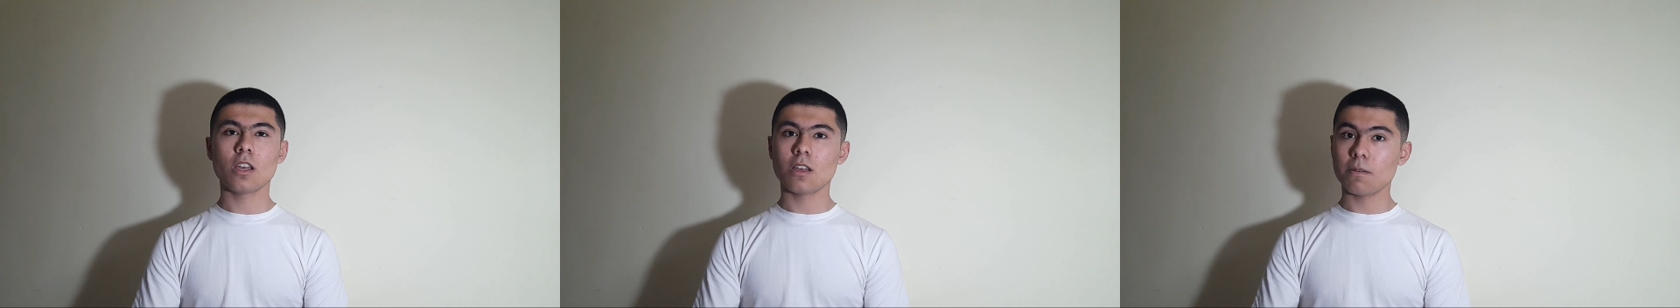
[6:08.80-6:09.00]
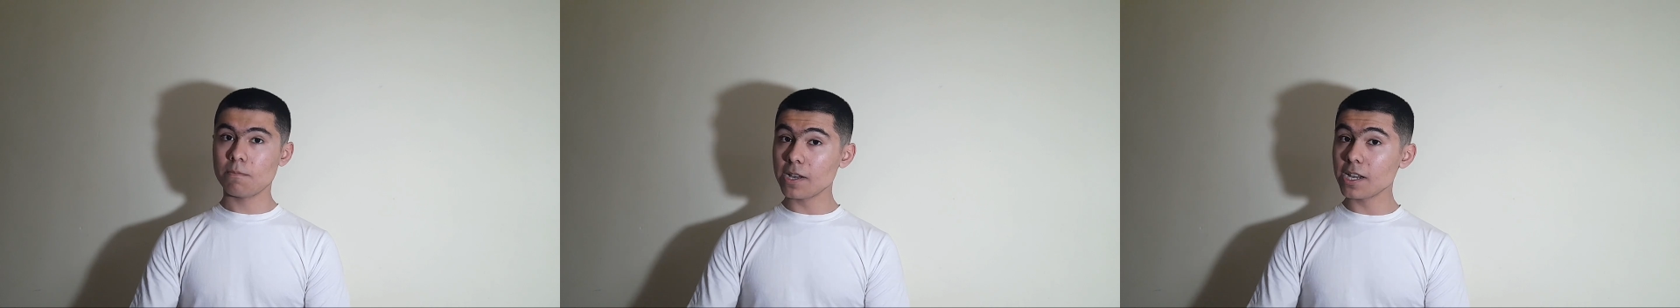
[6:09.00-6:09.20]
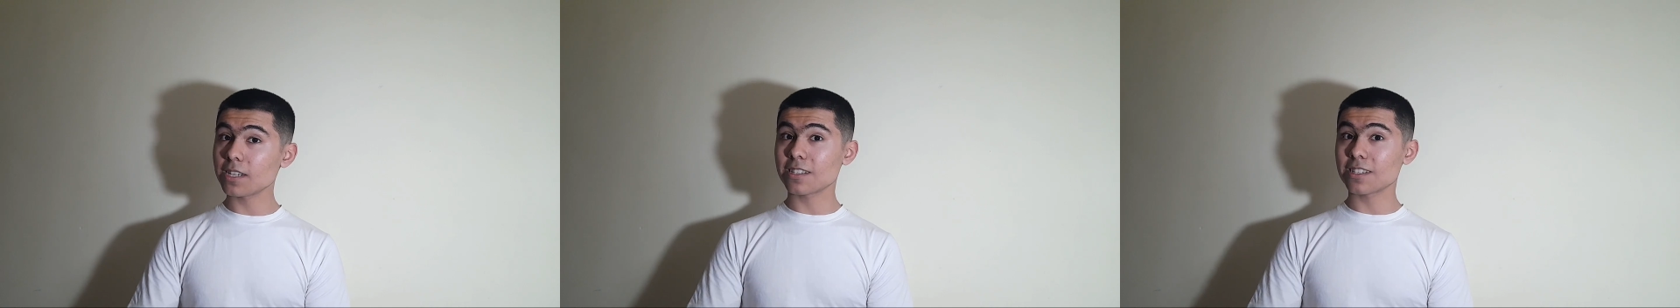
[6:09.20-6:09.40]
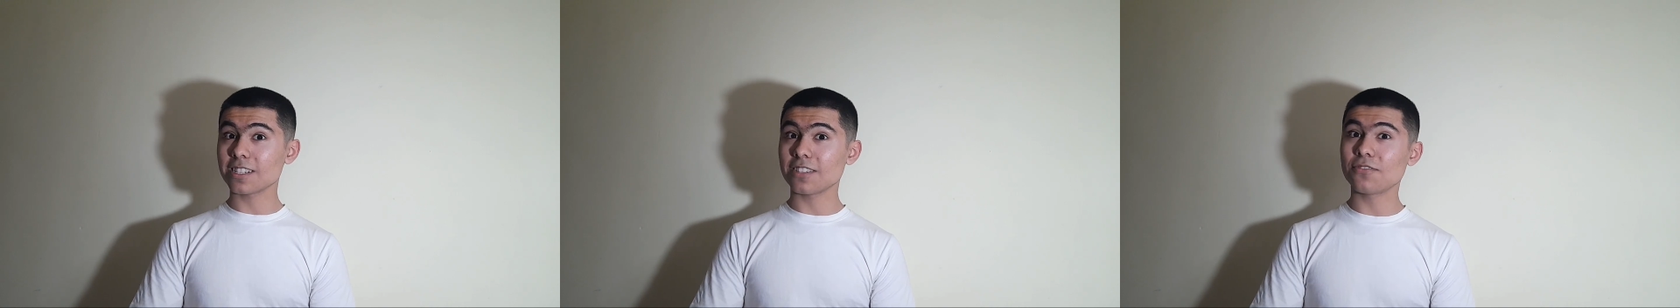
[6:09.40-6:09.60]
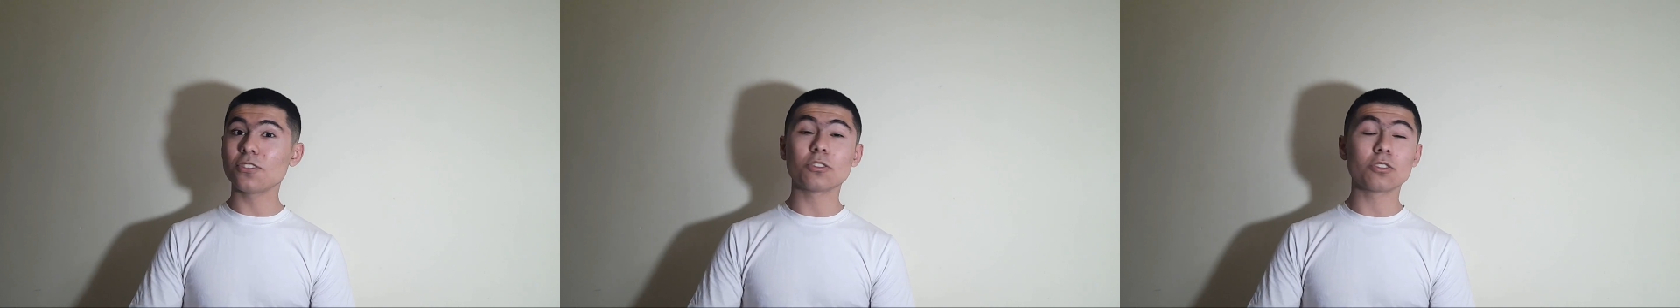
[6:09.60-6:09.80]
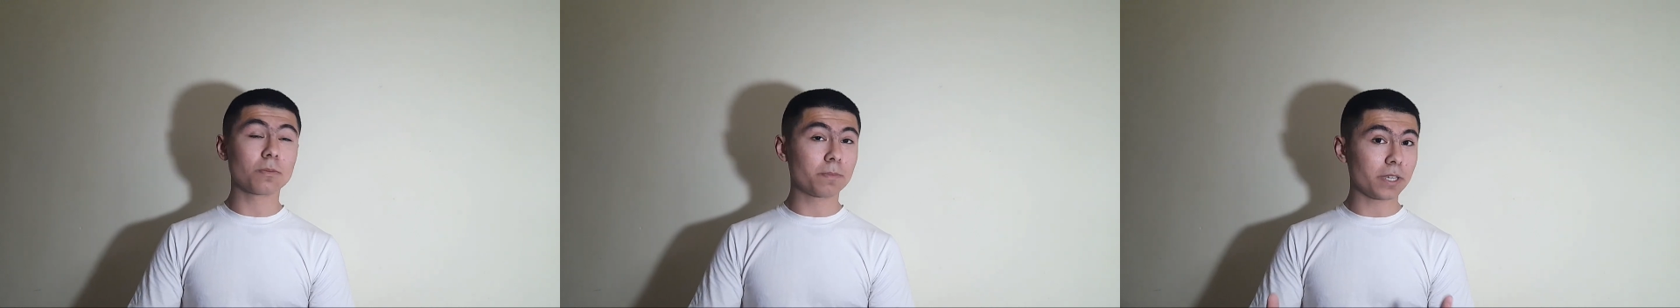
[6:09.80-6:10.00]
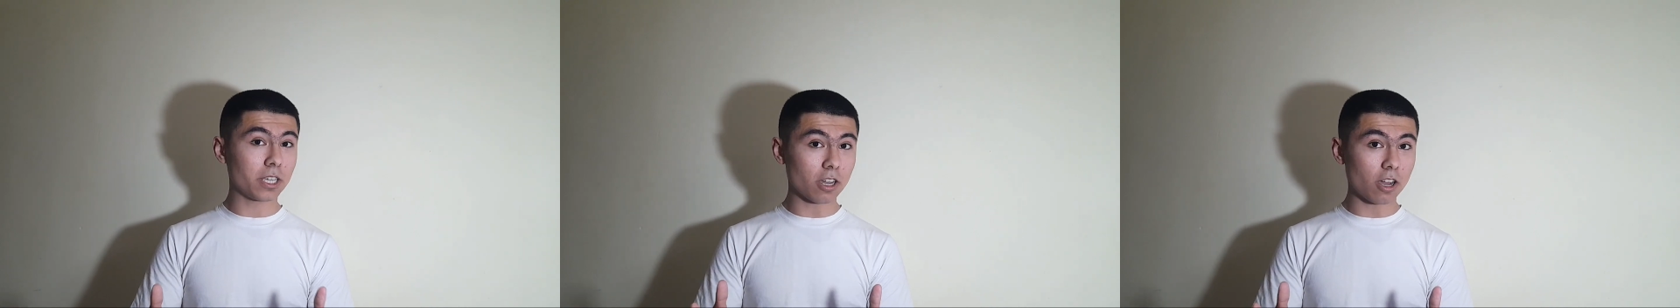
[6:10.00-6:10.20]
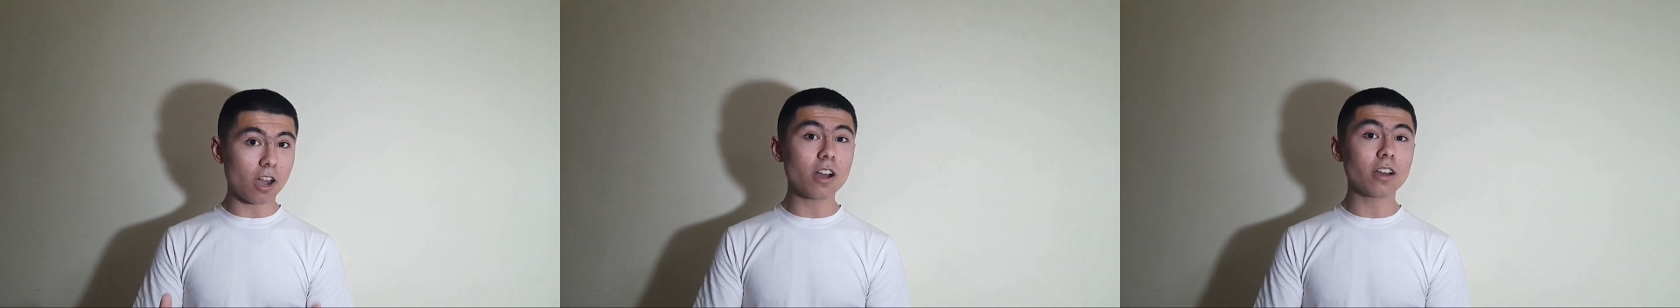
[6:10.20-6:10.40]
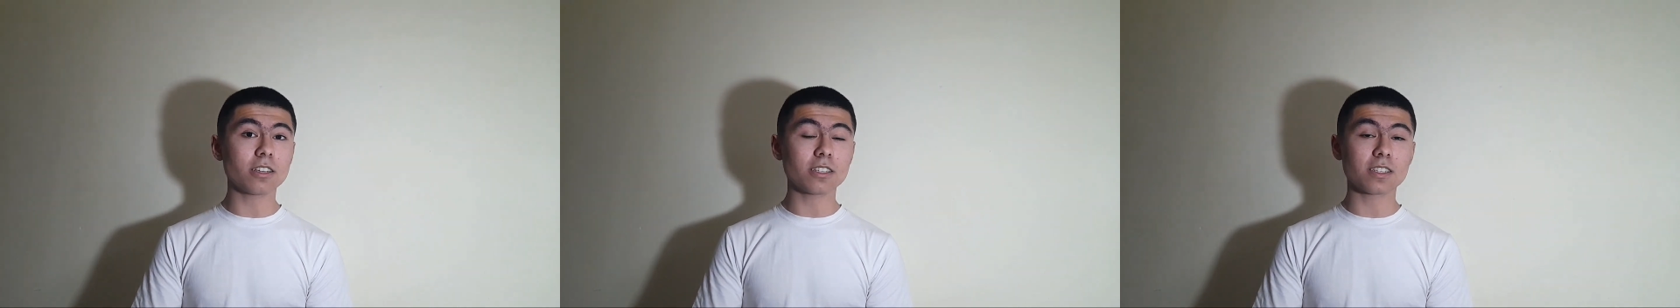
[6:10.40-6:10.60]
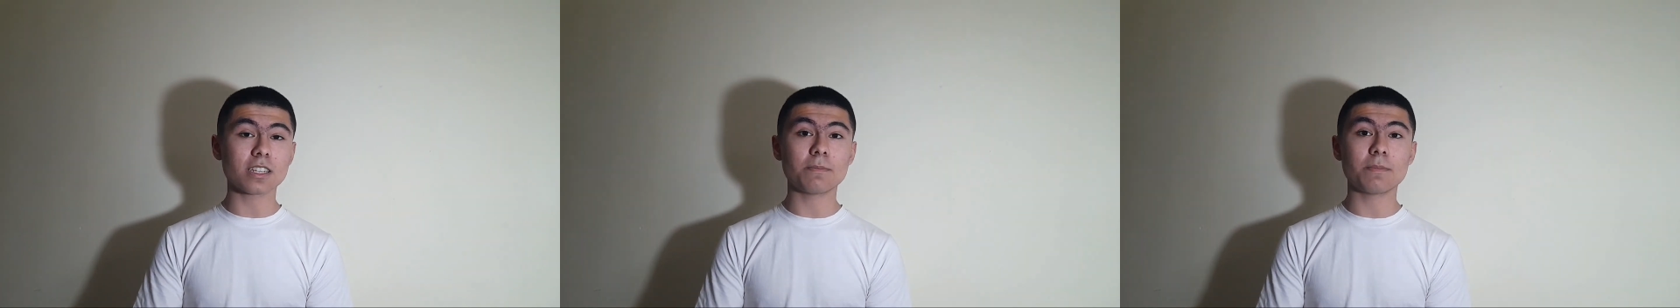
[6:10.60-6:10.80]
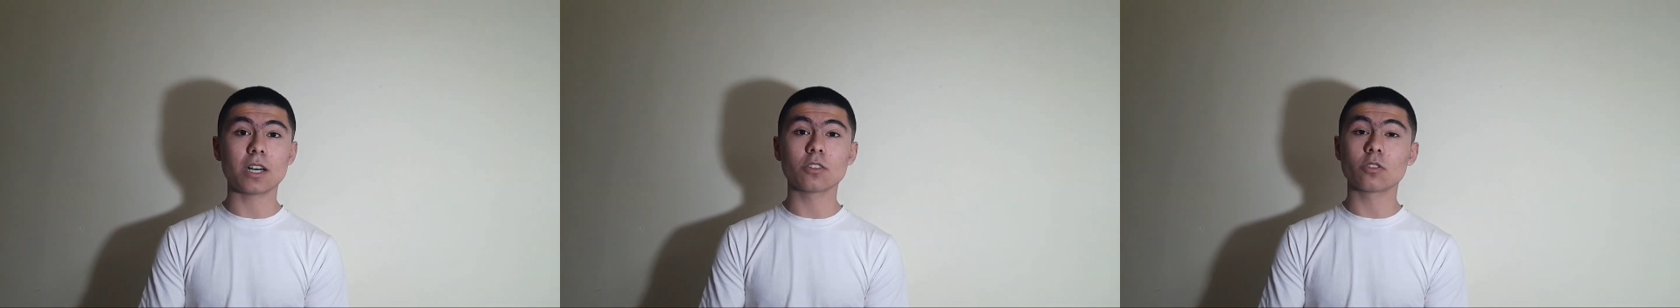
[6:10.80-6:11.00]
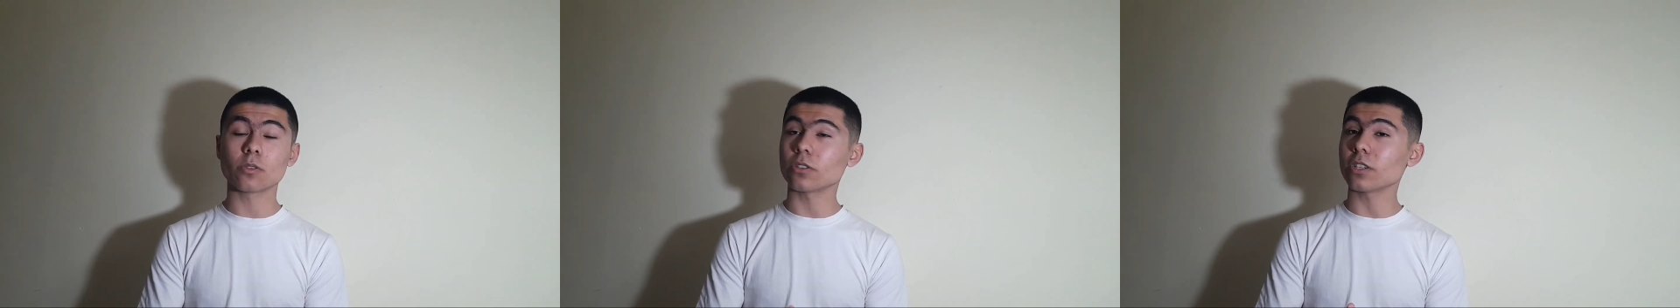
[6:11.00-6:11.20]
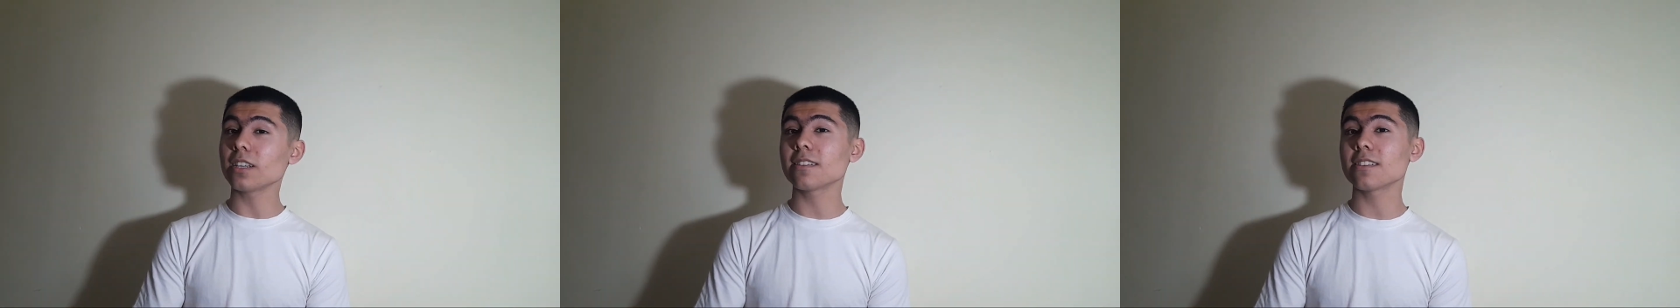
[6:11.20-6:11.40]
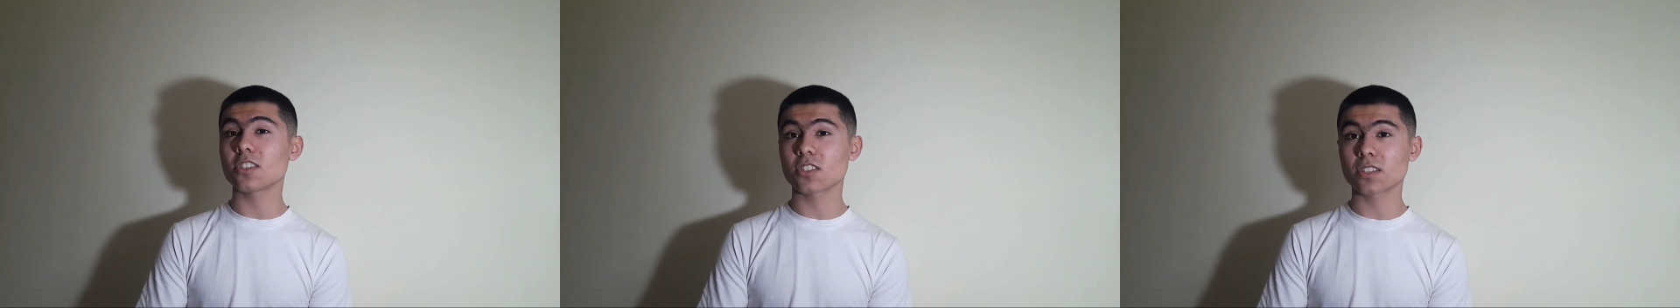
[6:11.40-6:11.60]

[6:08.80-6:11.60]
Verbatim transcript: But if you're being honest about your English